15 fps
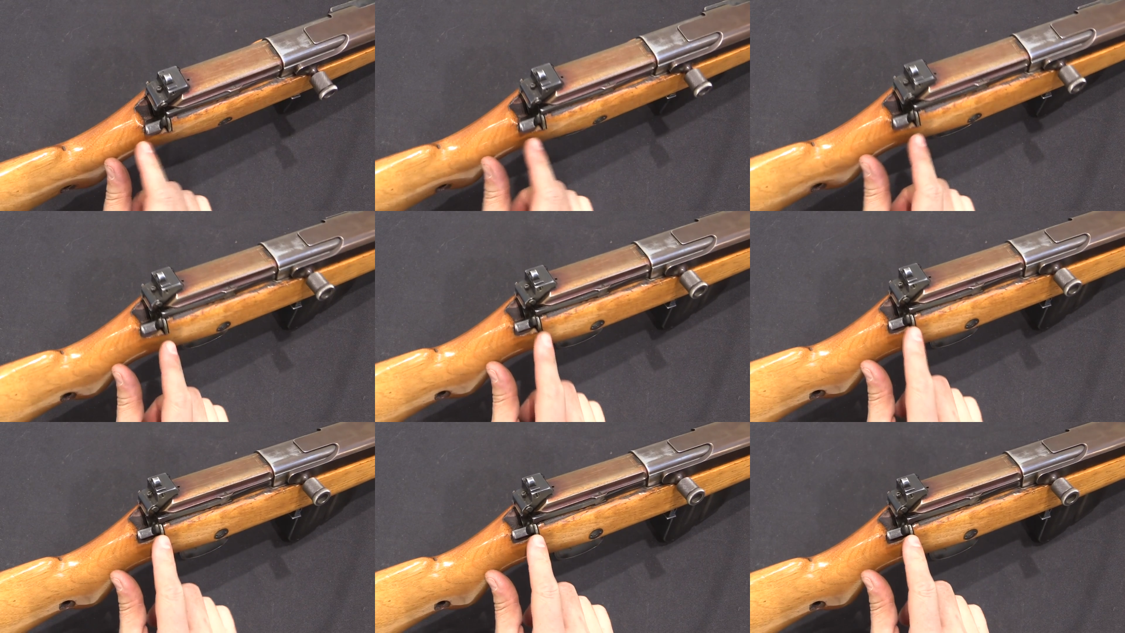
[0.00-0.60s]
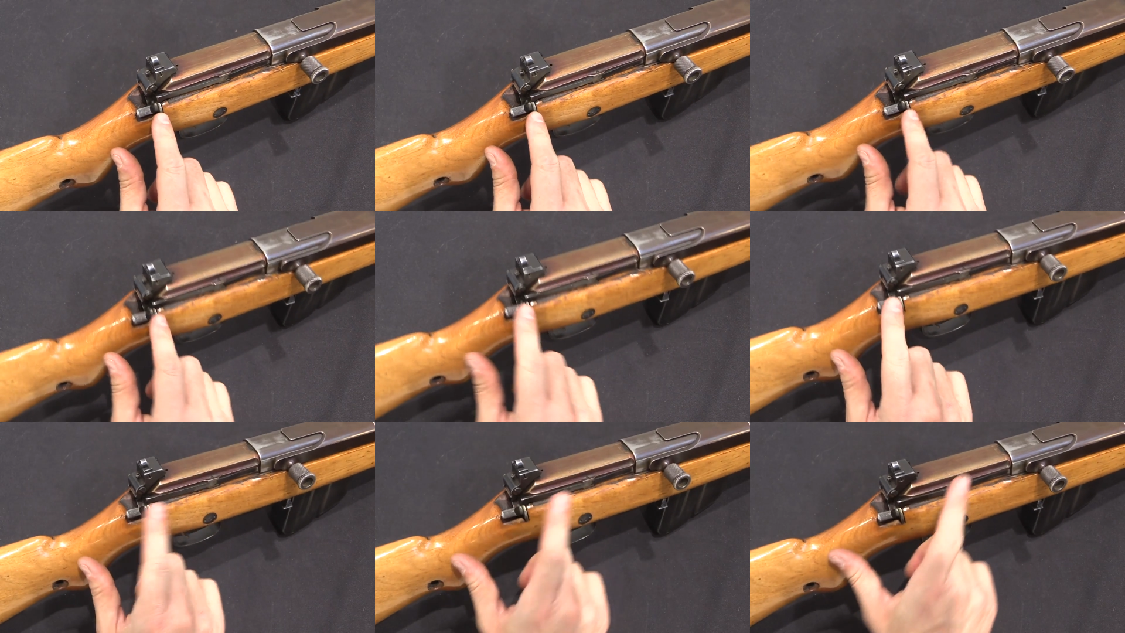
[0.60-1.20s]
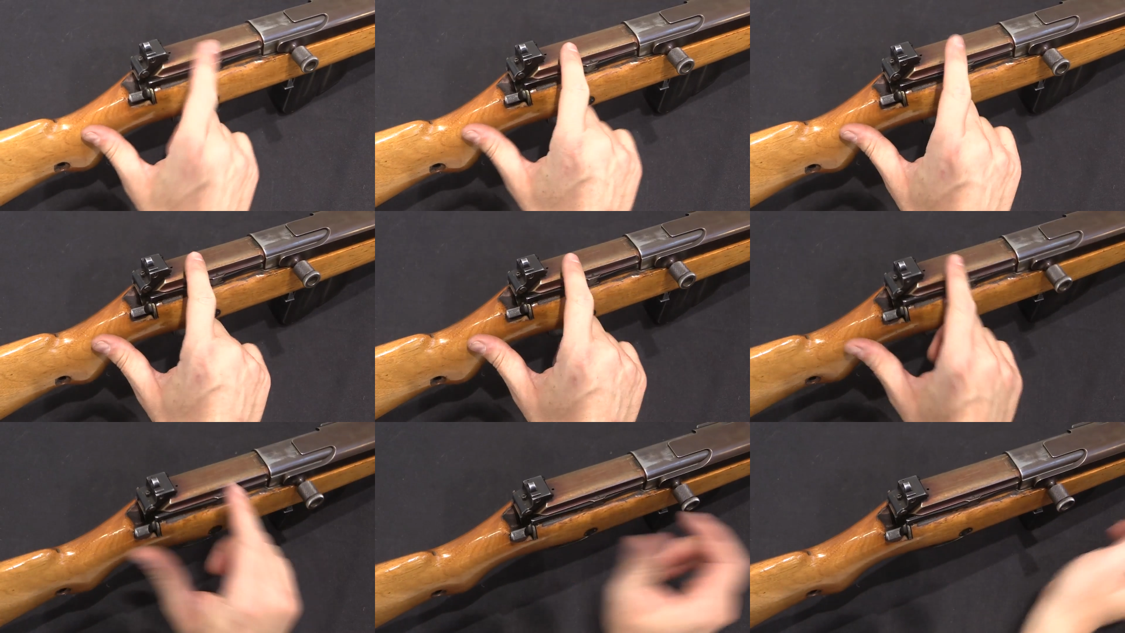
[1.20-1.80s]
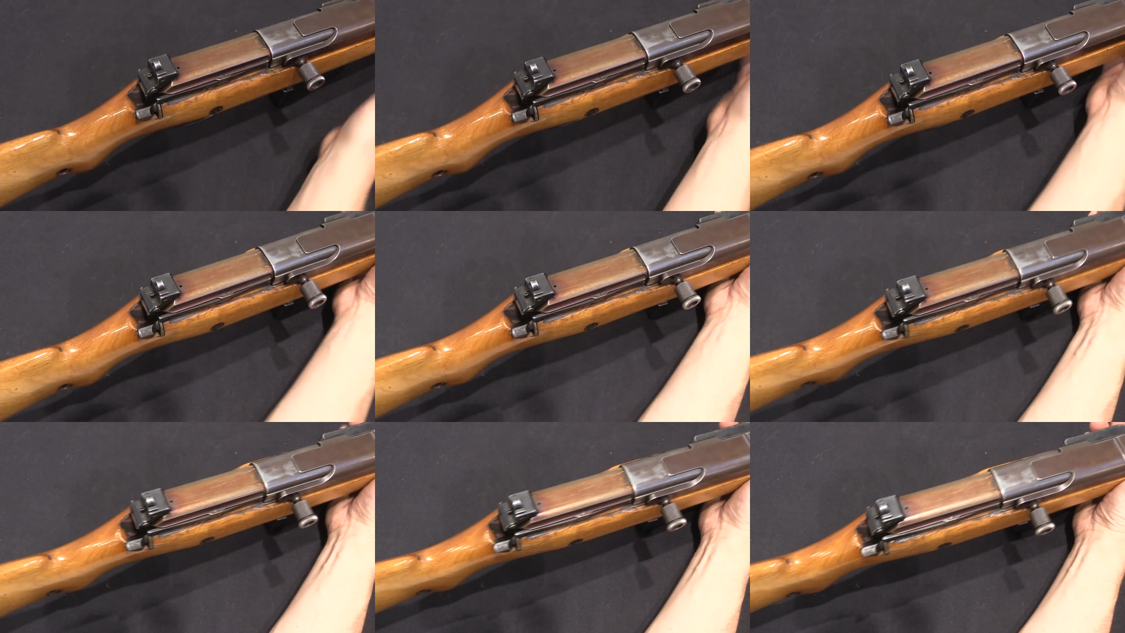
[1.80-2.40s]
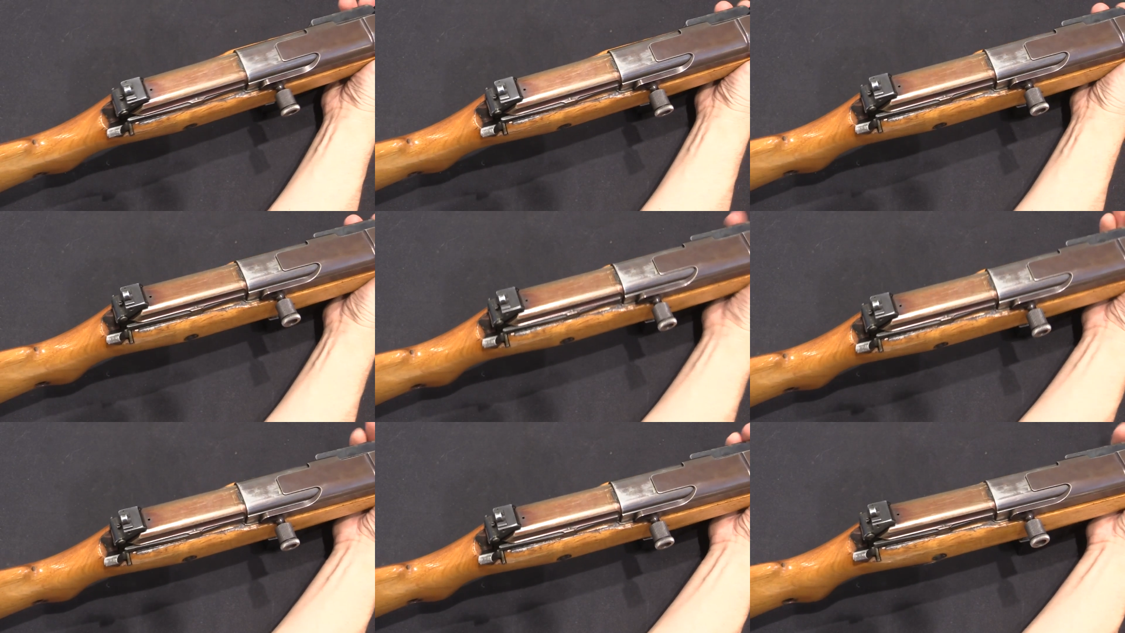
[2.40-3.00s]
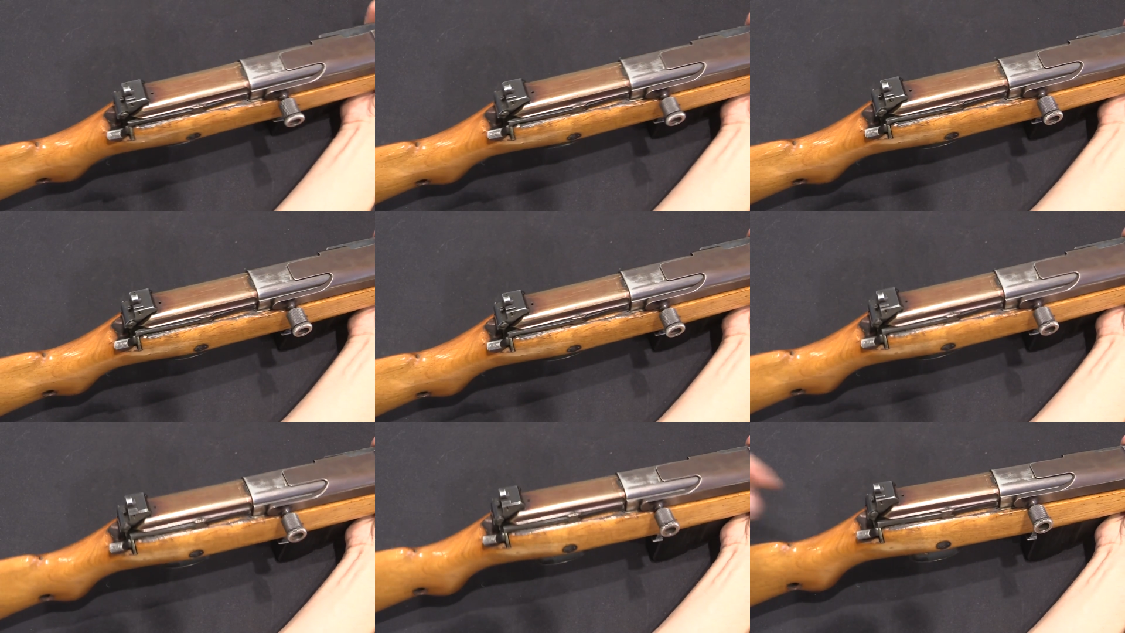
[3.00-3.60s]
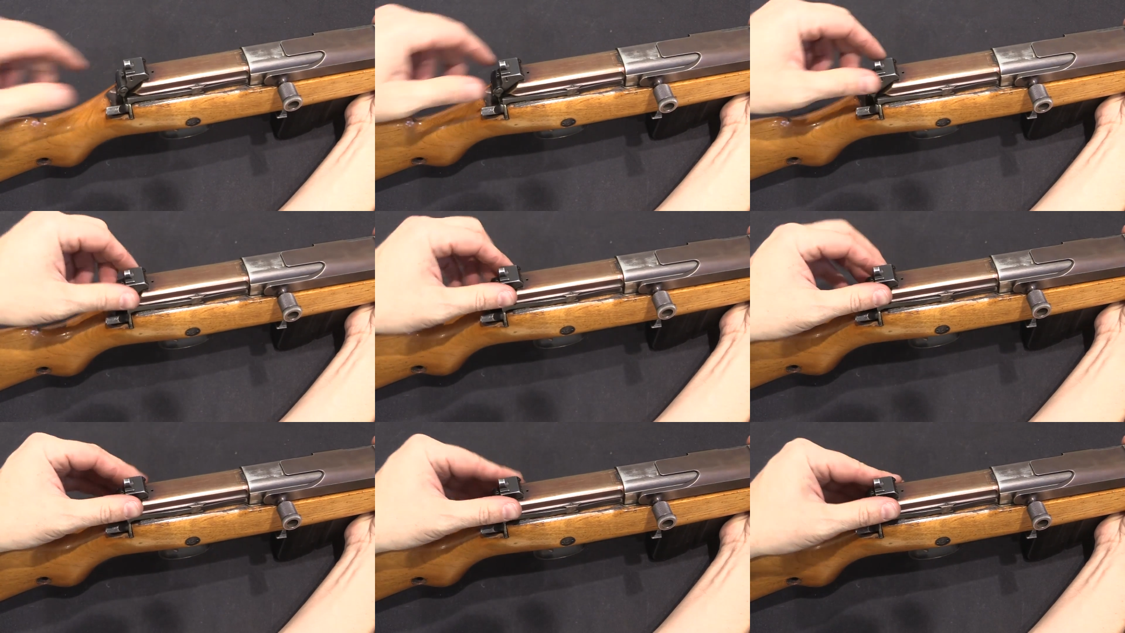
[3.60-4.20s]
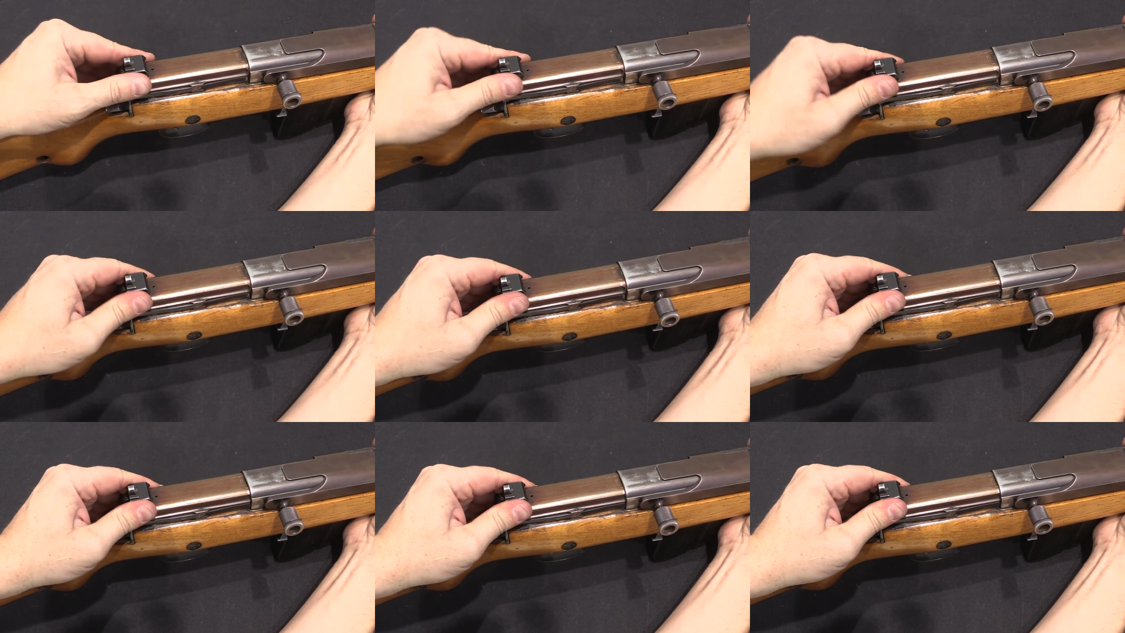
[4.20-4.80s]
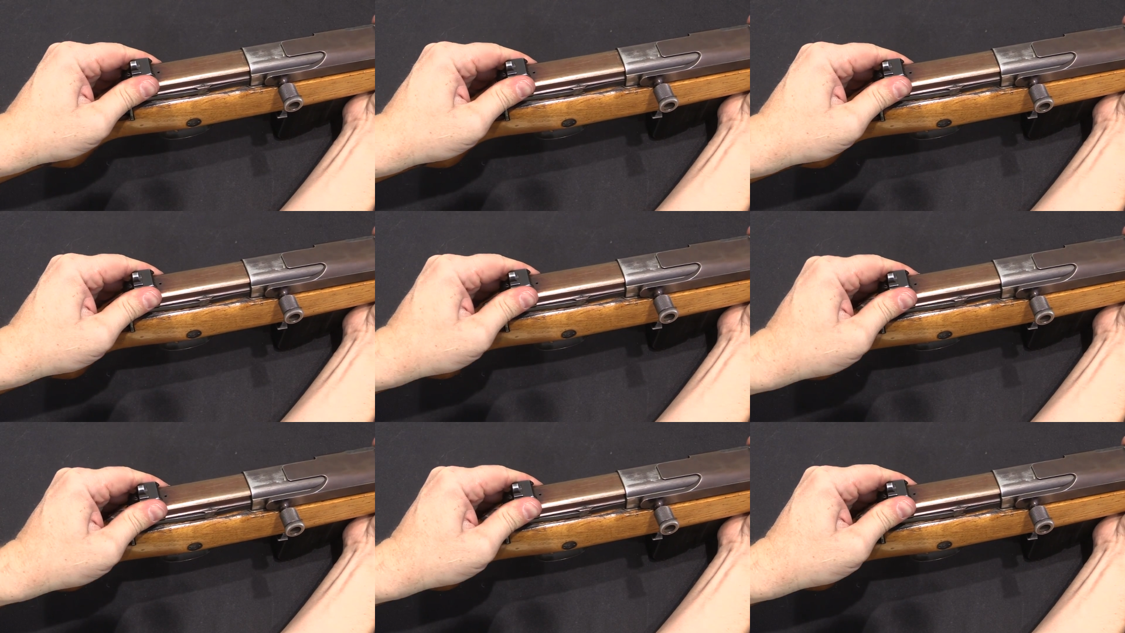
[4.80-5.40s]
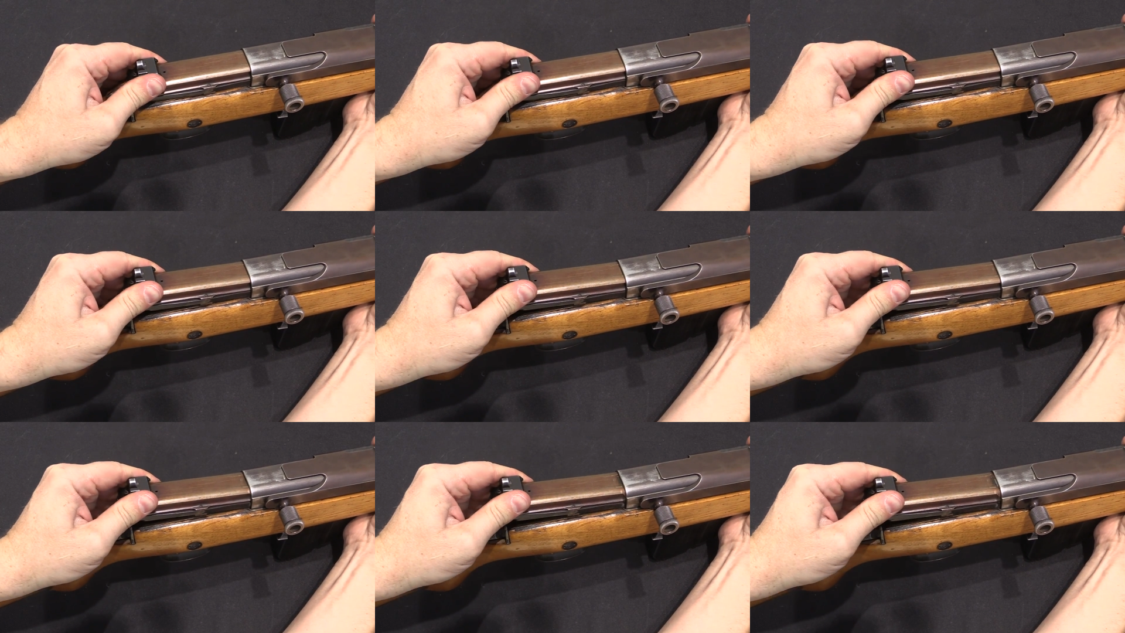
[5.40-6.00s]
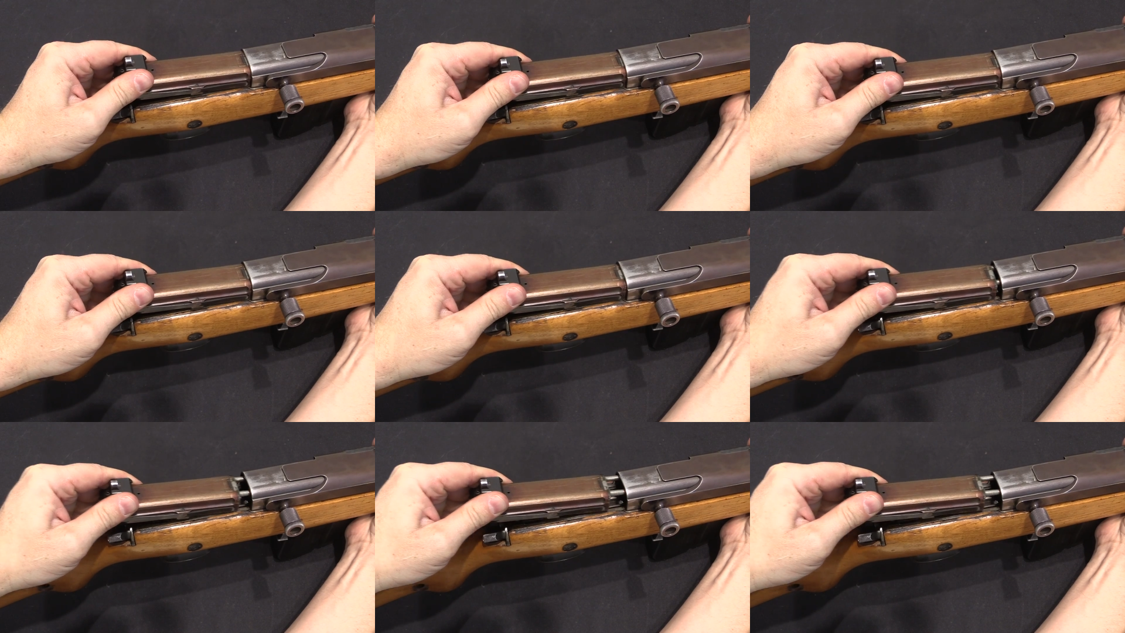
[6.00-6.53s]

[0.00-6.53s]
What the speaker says: Nobody's mouth can be seen.